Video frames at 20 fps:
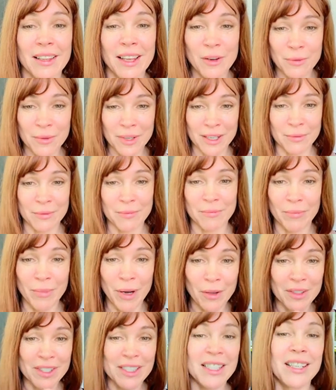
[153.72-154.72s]
and they were
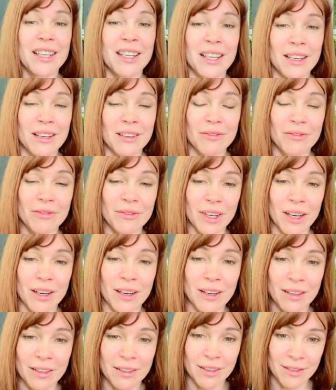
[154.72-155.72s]
both sitting in
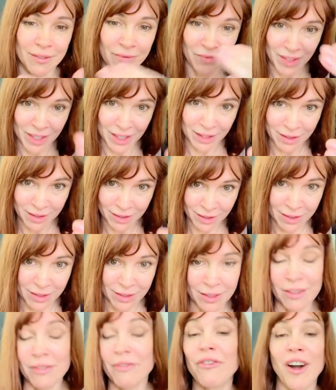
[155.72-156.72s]
uh, um, in
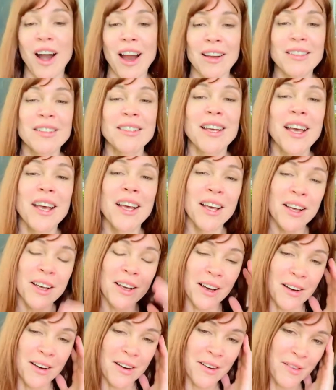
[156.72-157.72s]
in front.
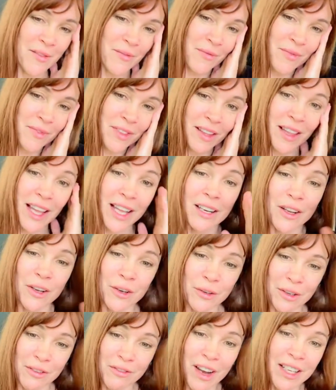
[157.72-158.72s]
Um, the lady
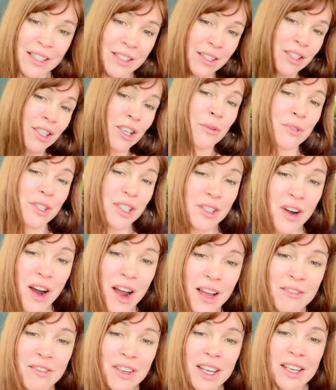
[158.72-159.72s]
who invited, she was
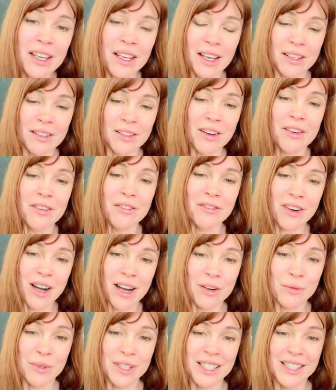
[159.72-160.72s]
driving, and her
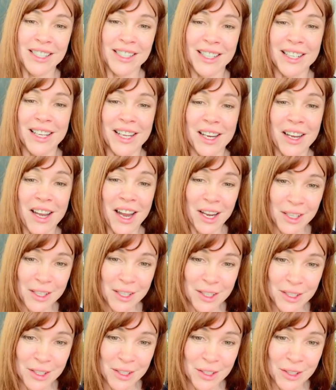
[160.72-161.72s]
friend was sitting
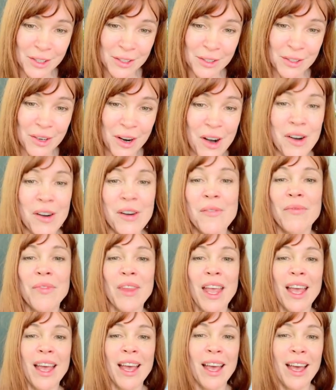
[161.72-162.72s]
next to her,
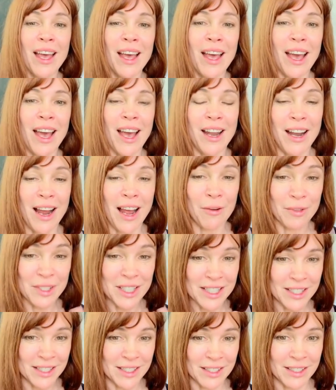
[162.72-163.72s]
and I
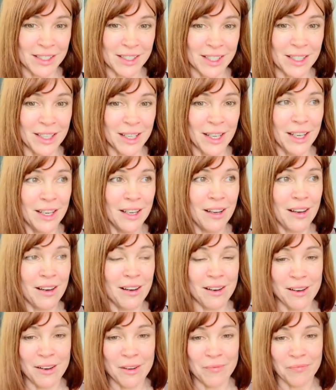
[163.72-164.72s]
was sitting
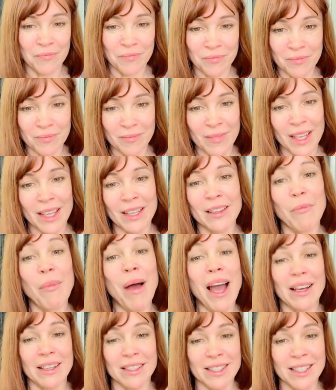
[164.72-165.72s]
um, in the
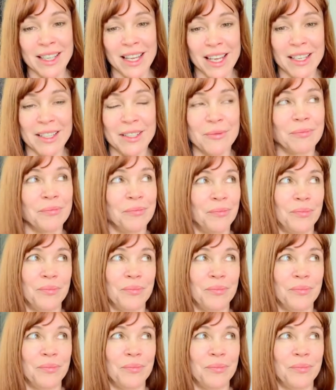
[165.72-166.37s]
back seat